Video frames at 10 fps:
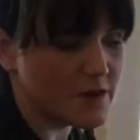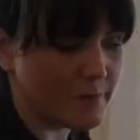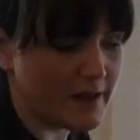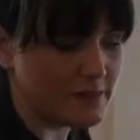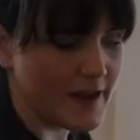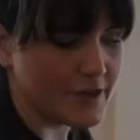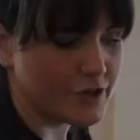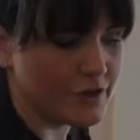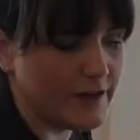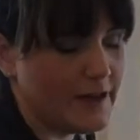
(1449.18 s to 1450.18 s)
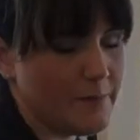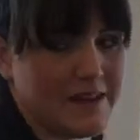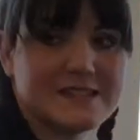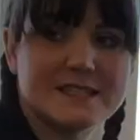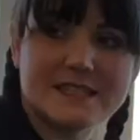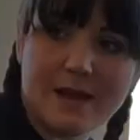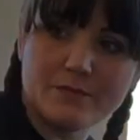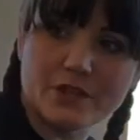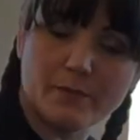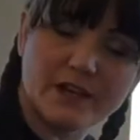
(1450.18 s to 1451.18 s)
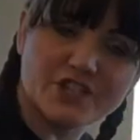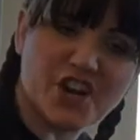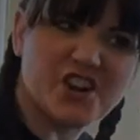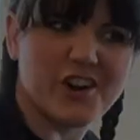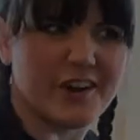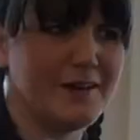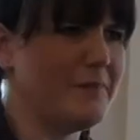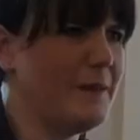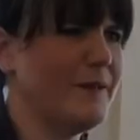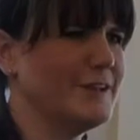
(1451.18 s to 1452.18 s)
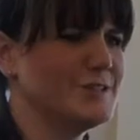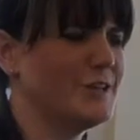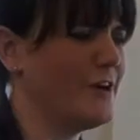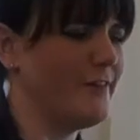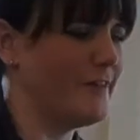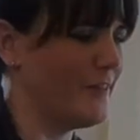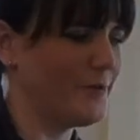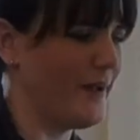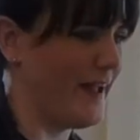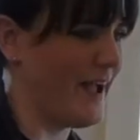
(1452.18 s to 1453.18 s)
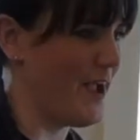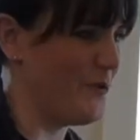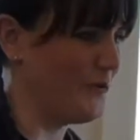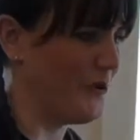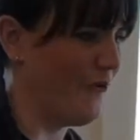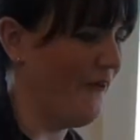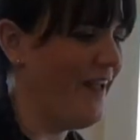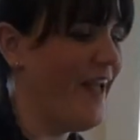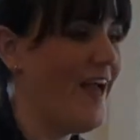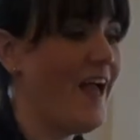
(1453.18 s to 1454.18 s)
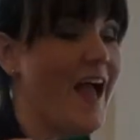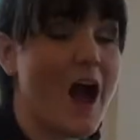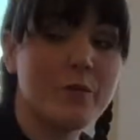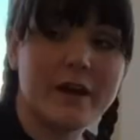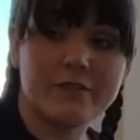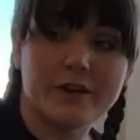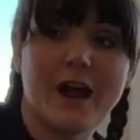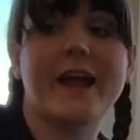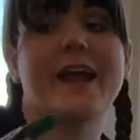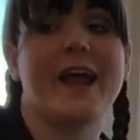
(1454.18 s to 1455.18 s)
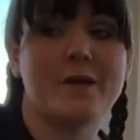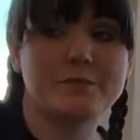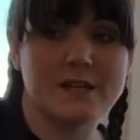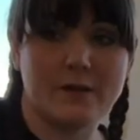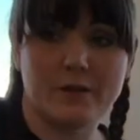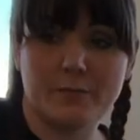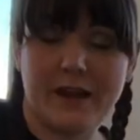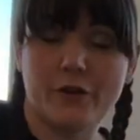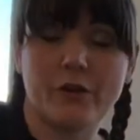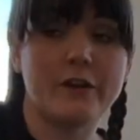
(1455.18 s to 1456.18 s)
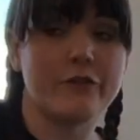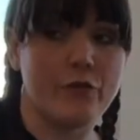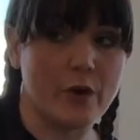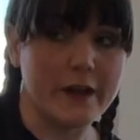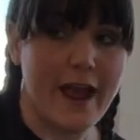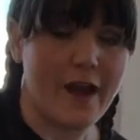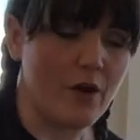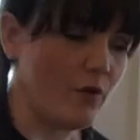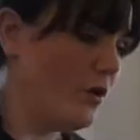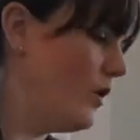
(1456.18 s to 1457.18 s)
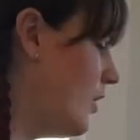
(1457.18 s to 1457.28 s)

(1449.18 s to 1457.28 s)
they're my lighter green, and my stems are my darker green. Maybe I should have gone the other way, I don't know. However, I am done with my green for now.